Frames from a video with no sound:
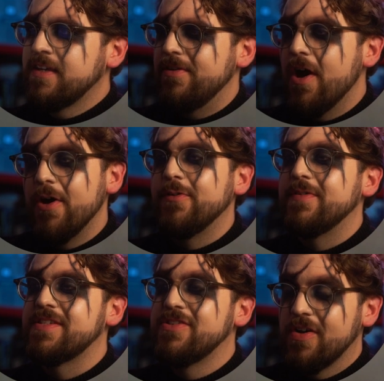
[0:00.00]
No,
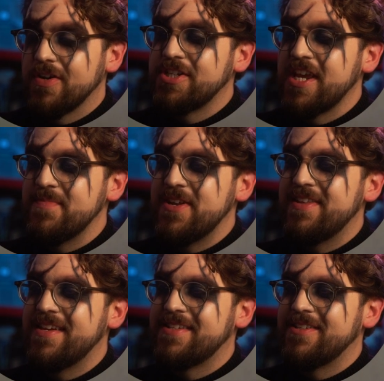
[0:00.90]
it's not a
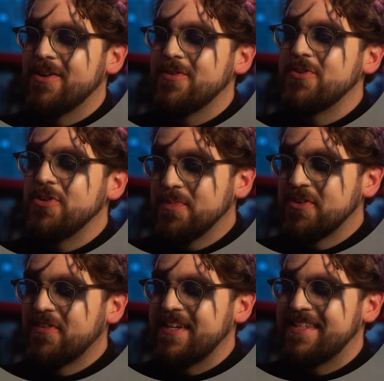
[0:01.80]
shaman. There's no
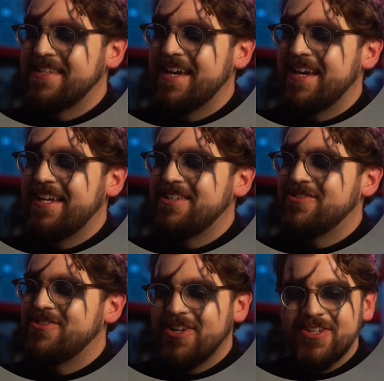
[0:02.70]
human face in there.
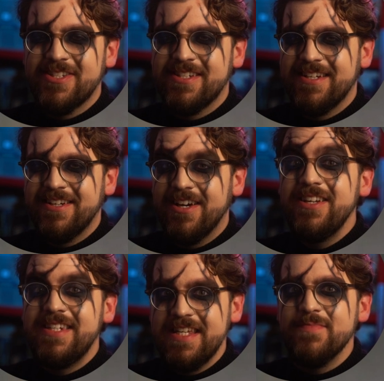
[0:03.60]
It's just
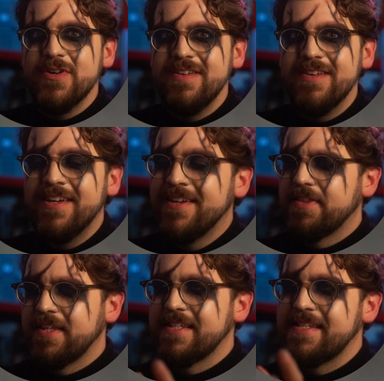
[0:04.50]
a demon. I
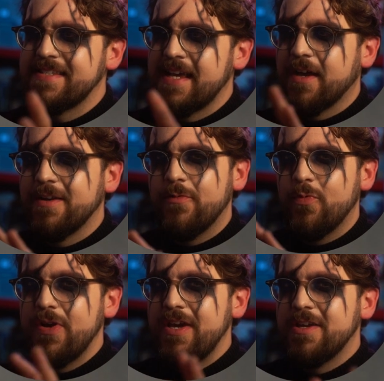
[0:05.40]
think this is that kind of
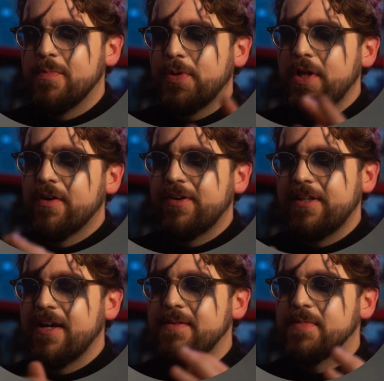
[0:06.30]
weird blurry
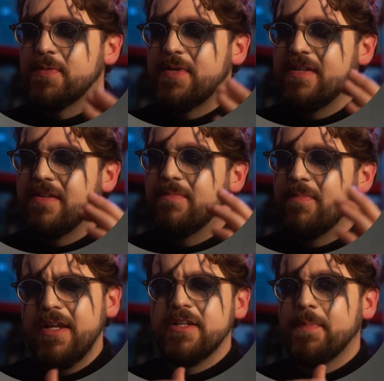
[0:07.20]
line between
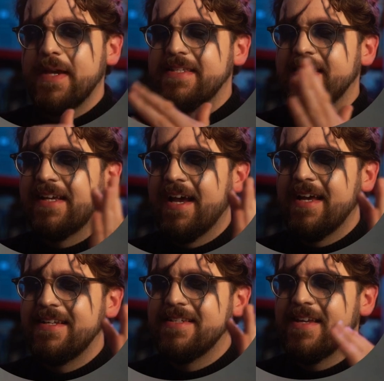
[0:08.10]
miniature painting
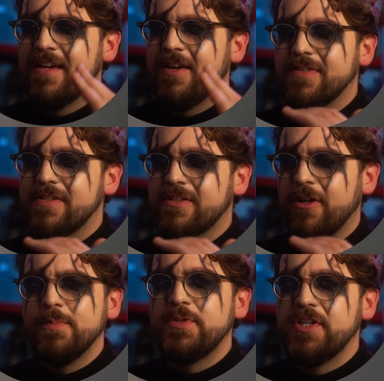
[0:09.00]
and
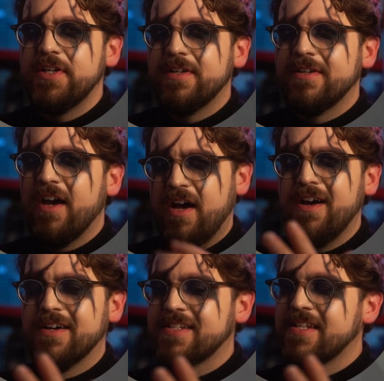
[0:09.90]
sculpture
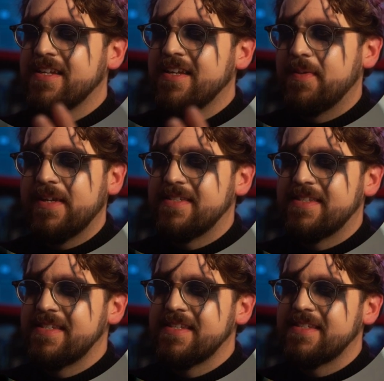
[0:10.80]
art, because
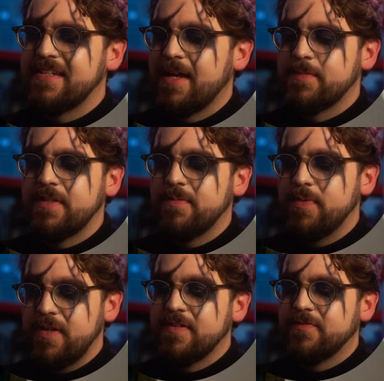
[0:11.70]
this is an absolutely
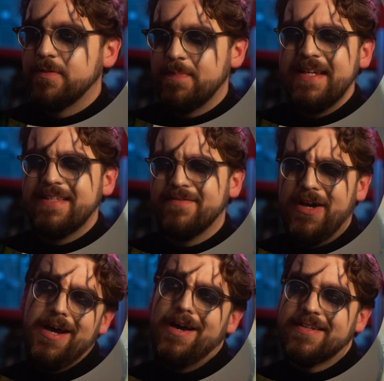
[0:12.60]
beautiful piece of
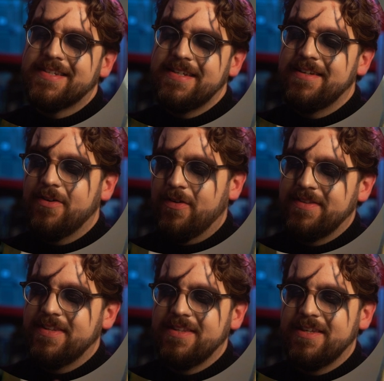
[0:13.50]
art,
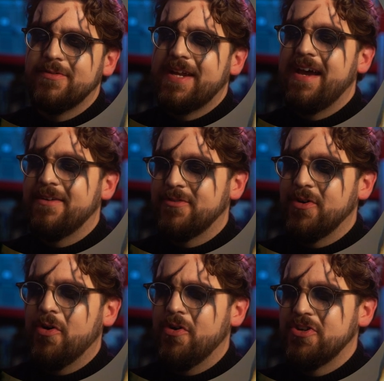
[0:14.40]
that you would have
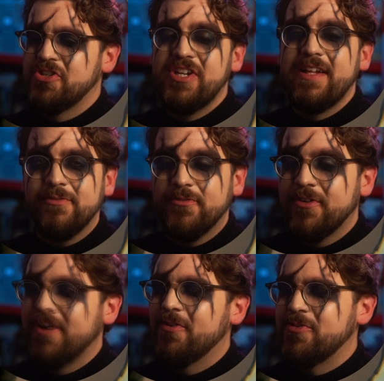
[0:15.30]
on a
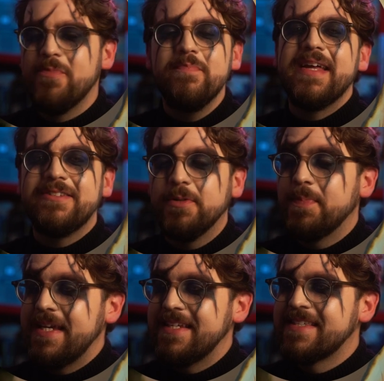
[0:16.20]
shelf or on your
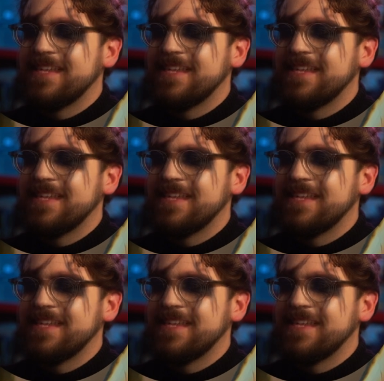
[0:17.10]
mantelpiece.